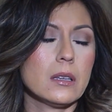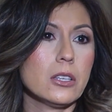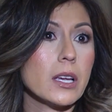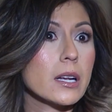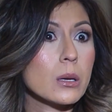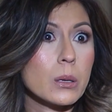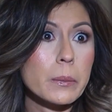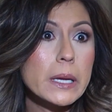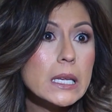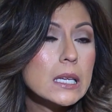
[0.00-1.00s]
"You gotta go
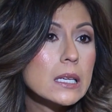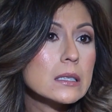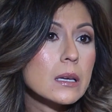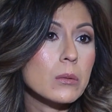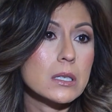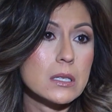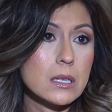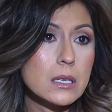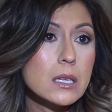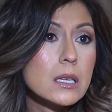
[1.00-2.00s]
get my kids, I wanna see
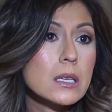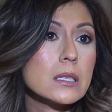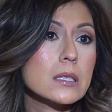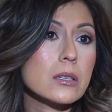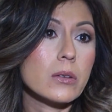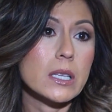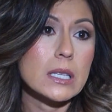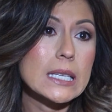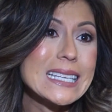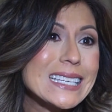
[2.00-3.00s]
the kids, go get
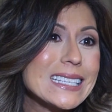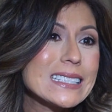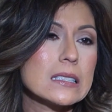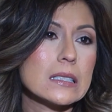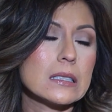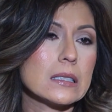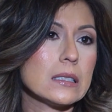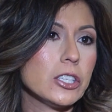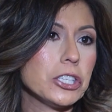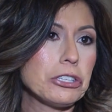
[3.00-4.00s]
the kids," and
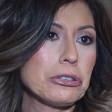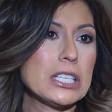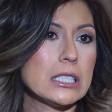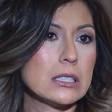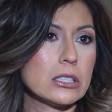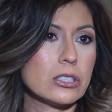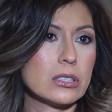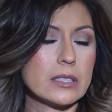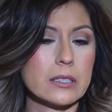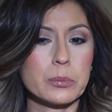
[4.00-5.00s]
he's
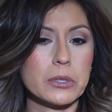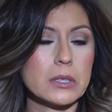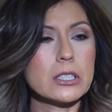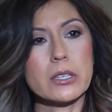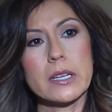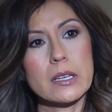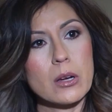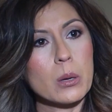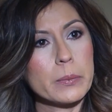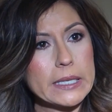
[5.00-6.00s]
just desperately trying to
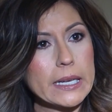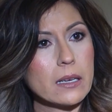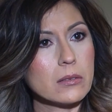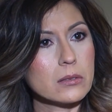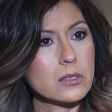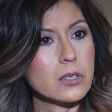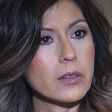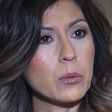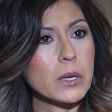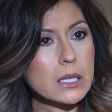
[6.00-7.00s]
calm me down so
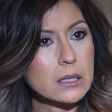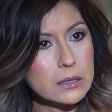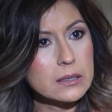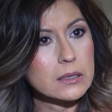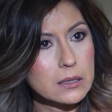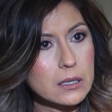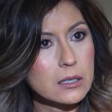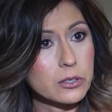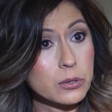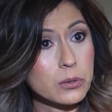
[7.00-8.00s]
that we can listen to Dr.